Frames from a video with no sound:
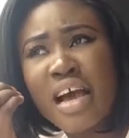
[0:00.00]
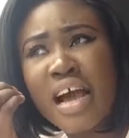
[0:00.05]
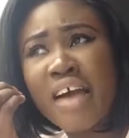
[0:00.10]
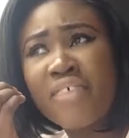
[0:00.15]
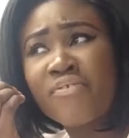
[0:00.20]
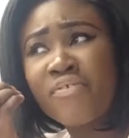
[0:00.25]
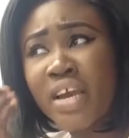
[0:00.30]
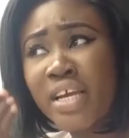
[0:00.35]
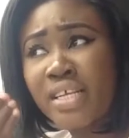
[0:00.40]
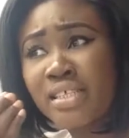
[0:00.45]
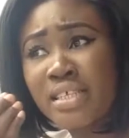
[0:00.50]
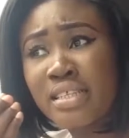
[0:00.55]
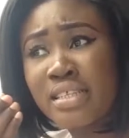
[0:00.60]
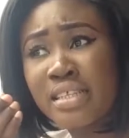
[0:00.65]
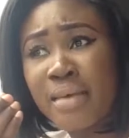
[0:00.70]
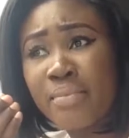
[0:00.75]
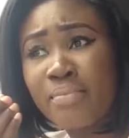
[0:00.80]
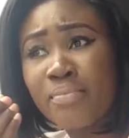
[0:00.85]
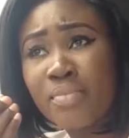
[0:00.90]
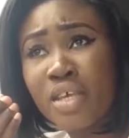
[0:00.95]
affecting
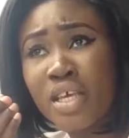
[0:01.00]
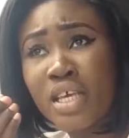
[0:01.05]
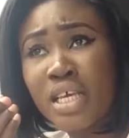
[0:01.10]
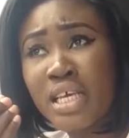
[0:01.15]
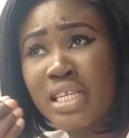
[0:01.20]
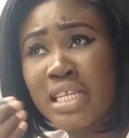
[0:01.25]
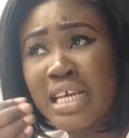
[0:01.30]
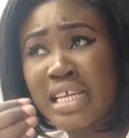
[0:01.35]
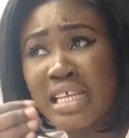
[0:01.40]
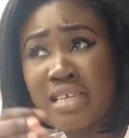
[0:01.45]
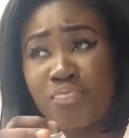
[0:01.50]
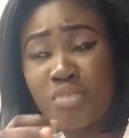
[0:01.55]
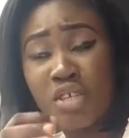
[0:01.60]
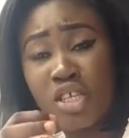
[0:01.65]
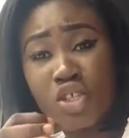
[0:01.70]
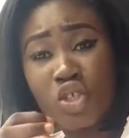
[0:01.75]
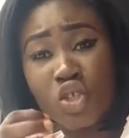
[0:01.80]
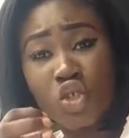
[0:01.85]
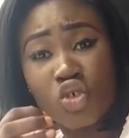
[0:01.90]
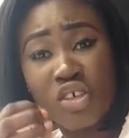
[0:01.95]
them, that it
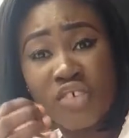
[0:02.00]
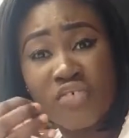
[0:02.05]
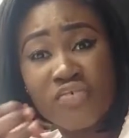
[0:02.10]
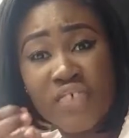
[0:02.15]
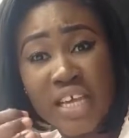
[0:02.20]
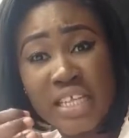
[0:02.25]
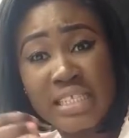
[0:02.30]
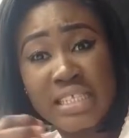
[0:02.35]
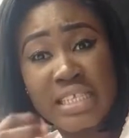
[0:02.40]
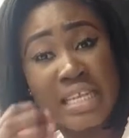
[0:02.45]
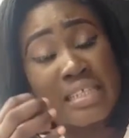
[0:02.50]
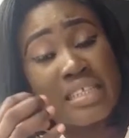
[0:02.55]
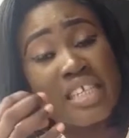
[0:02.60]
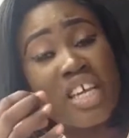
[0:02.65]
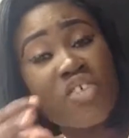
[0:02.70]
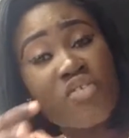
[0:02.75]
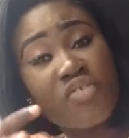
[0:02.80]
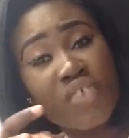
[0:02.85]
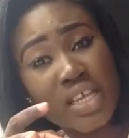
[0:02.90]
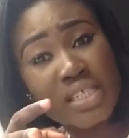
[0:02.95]
begins to affect their
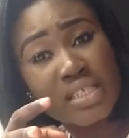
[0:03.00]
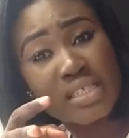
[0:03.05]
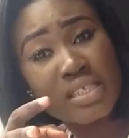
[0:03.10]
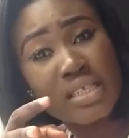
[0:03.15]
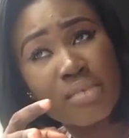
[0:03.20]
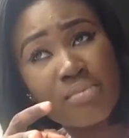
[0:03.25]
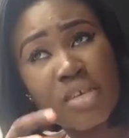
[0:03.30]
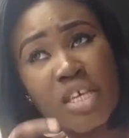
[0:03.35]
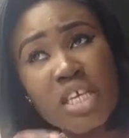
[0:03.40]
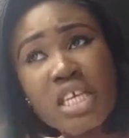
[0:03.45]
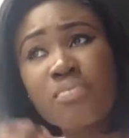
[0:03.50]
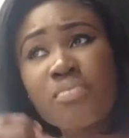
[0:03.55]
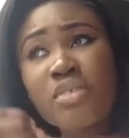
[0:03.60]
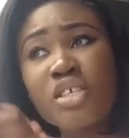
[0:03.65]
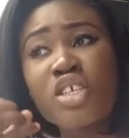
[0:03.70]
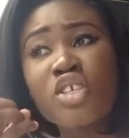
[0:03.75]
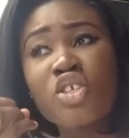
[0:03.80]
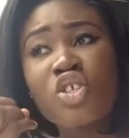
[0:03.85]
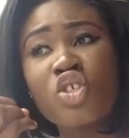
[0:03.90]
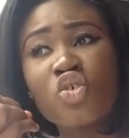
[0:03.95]
self-esteem, it
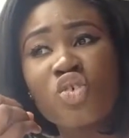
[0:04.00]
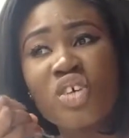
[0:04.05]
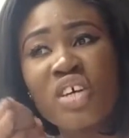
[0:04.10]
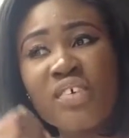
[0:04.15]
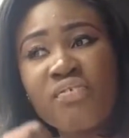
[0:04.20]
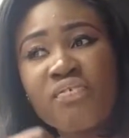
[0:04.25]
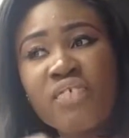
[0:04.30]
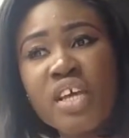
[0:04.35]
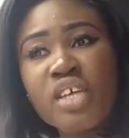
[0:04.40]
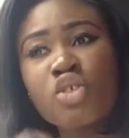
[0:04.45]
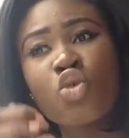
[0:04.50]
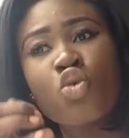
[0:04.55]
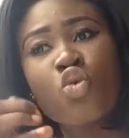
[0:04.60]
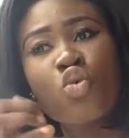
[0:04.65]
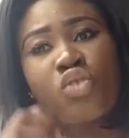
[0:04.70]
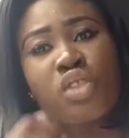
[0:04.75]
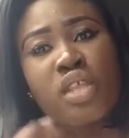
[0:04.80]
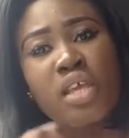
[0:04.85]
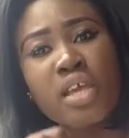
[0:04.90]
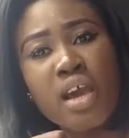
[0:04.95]
begins to affect
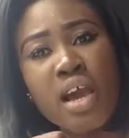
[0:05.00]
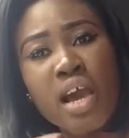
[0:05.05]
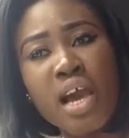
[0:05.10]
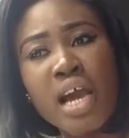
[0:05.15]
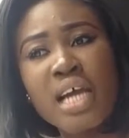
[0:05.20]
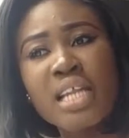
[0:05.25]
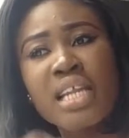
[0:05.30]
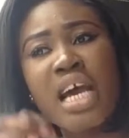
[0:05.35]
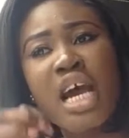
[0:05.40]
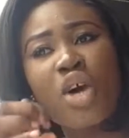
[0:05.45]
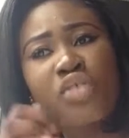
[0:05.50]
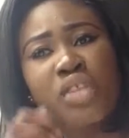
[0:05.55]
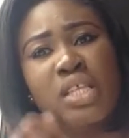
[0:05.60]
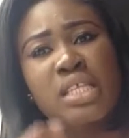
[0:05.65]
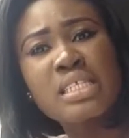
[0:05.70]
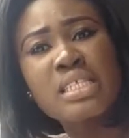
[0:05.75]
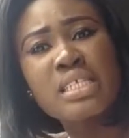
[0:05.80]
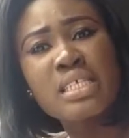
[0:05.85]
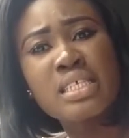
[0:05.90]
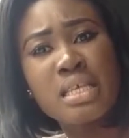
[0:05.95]
who they are and how they
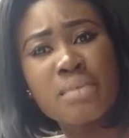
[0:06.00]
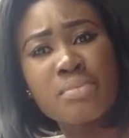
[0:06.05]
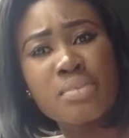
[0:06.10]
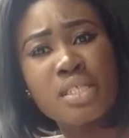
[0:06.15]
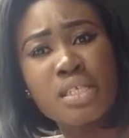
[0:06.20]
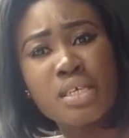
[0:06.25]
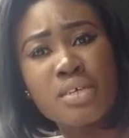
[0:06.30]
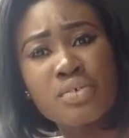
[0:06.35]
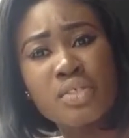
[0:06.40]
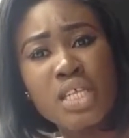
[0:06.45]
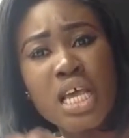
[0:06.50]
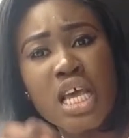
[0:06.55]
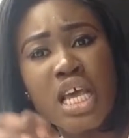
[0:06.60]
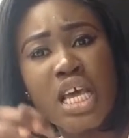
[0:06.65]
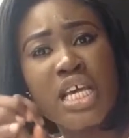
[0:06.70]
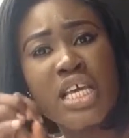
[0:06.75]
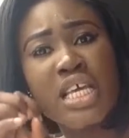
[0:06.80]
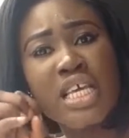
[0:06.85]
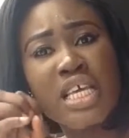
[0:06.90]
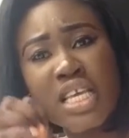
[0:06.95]
see themselves,
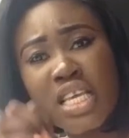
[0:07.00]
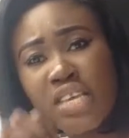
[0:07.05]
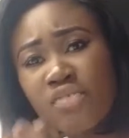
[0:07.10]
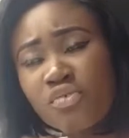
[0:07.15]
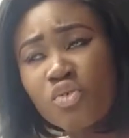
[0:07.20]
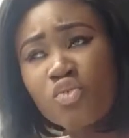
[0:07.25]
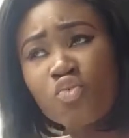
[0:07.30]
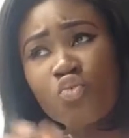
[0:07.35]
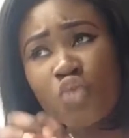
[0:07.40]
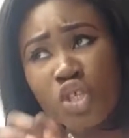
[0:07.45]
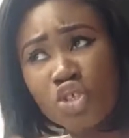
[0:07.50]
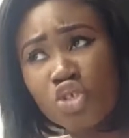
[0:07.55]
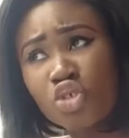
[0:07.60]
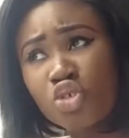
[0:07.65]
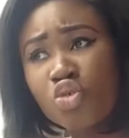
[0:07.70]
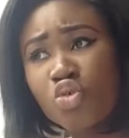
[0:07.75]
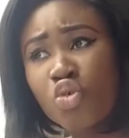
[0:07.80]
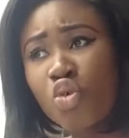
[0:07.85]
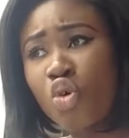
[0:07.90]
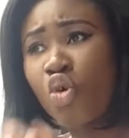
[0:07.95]
even with
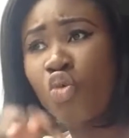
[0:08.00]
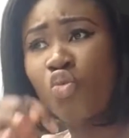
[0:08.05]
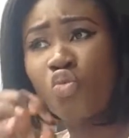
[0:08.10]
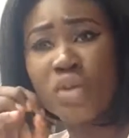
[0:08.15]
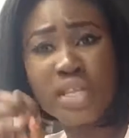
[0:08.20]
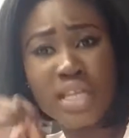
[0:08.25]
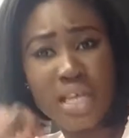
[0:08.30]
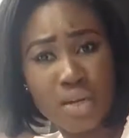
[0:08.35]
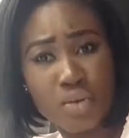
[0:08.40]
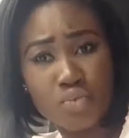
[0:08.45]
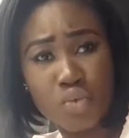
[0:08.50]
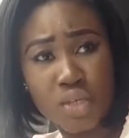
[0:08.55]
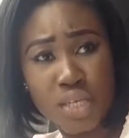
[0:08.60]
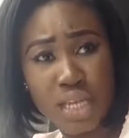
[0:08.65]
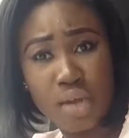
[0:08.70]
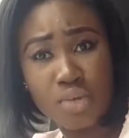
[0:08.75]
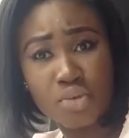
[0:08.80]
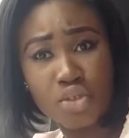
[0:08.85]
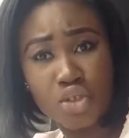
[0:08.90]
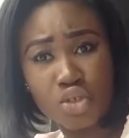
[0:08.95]
you or
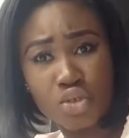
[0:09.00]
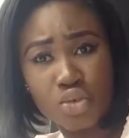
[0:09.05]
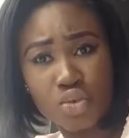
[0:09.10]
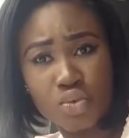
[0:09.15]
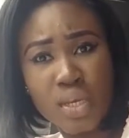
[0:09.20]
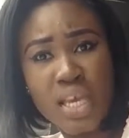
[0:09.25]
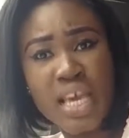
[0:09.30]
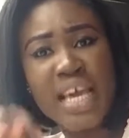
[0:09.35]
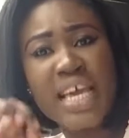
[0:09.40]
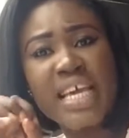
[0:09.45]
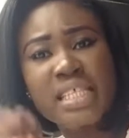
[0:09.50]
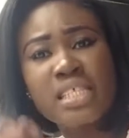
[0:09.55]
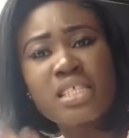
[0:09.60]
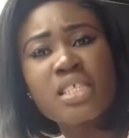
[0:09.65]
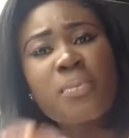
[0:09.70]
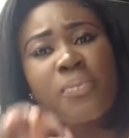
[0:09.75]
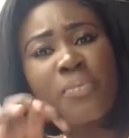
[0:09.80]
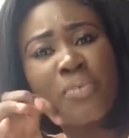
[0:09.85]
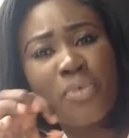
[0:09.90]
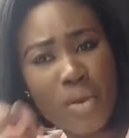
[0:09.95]
without you. It's
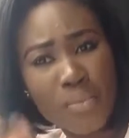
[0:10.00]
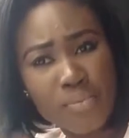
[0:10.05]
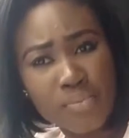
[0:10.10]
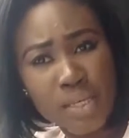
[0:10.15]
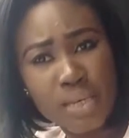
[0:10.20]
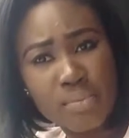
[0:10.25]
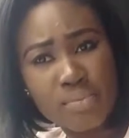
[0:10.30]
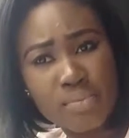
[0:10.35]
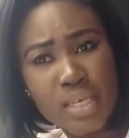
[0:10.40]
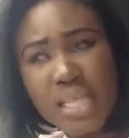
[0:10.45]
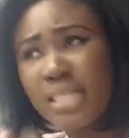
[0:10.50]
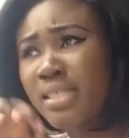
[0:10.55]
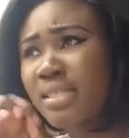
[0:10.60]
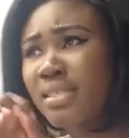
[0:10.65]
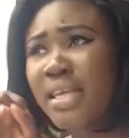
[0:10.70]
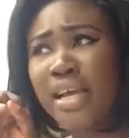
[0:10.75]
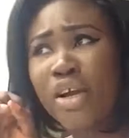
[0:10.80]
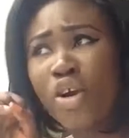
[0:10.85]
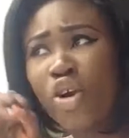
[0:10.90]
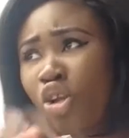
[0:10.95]
a problem. It's
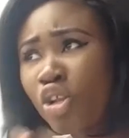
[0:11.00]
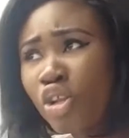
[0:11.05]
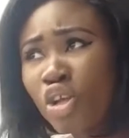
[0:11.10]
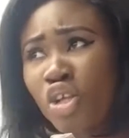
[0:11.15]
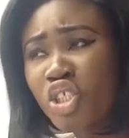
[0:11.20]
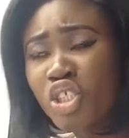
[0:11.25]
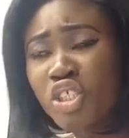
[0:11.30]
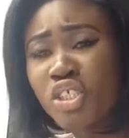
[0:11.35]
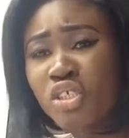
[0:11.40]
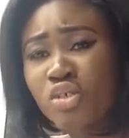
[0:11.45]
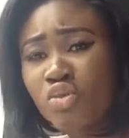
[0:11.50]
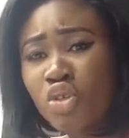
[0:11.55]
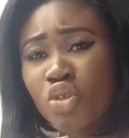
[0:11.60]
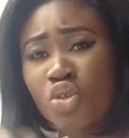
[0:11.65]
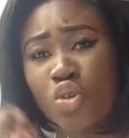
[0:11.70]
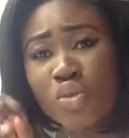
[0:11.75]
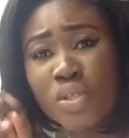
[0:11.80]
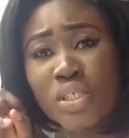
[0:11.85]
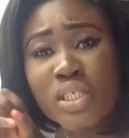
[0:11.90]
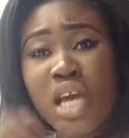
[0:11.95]
psychological. You
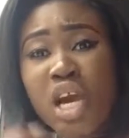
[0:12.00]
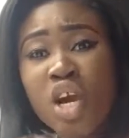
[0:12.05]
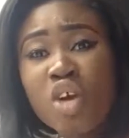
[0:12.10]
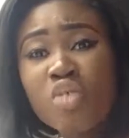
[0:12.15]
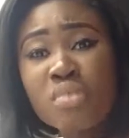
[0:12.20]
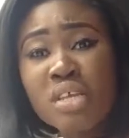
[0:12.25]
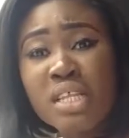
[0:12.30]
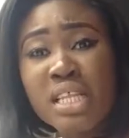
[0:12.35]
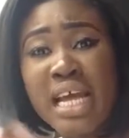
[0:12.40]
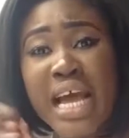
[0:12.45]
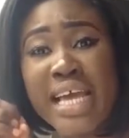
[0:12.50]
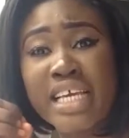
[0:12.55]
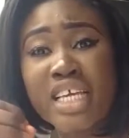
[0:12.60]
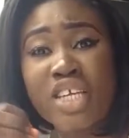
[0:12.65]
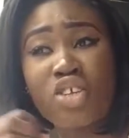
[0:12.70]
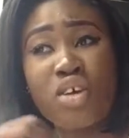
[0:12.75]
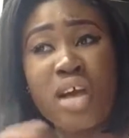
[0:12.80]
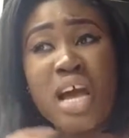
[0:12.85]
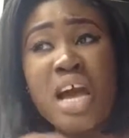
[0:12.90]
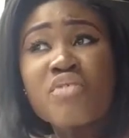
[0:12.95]
don't tell me that I
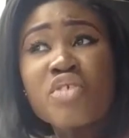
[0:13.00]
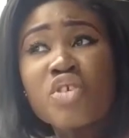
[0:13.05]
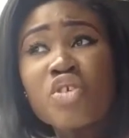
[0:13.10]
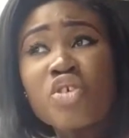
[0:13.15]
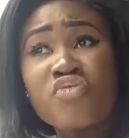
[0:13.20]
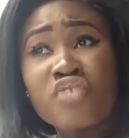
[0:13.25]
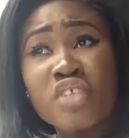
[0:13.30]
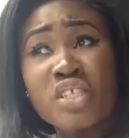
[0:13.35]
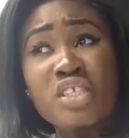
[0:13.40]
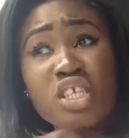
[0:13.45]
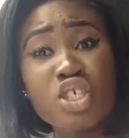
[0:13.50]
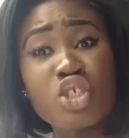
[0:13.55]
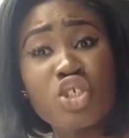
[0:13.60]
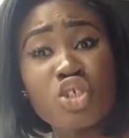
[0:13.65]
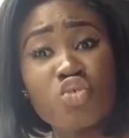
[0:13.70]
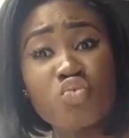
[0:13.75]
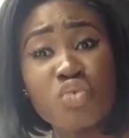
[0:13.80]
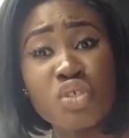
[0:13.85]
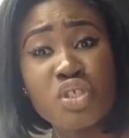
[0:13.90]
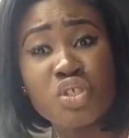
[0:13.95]
cannot have a
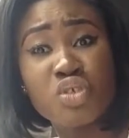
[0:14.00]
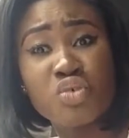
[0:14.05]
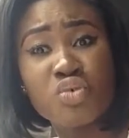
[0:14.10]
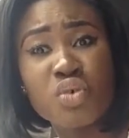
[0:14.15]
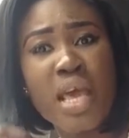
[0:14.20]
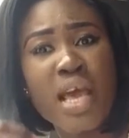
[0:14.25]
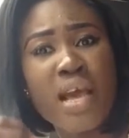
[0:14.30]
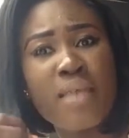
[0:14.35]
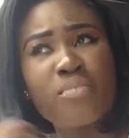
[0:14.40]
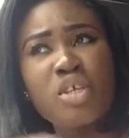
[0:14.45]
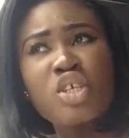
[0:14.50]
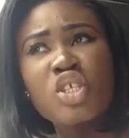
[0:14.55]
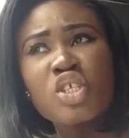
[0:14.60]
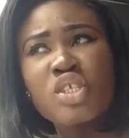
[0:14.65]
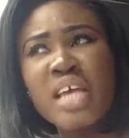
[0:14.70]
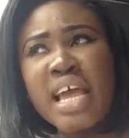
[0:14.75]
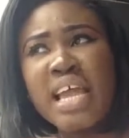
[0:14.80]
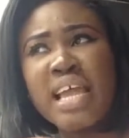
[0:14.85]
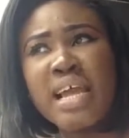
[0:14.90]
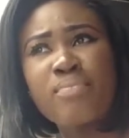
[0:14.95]
conversation with you
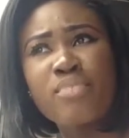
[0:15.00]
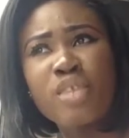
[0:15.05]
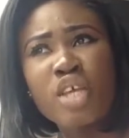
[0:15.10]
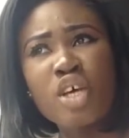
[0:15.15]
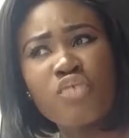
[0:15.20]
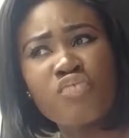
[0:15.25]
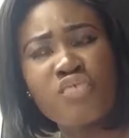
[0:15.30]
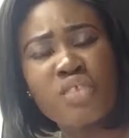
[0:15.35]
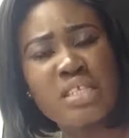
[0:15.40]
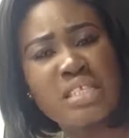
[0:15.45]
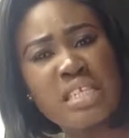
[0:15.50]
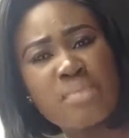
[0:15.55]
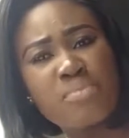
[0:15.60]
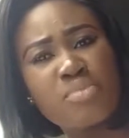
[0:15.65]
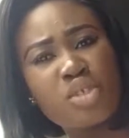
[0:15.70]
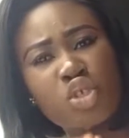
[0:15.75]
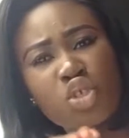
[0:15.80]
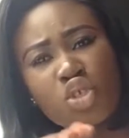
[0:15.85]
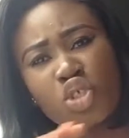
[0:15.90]
because I am not of the same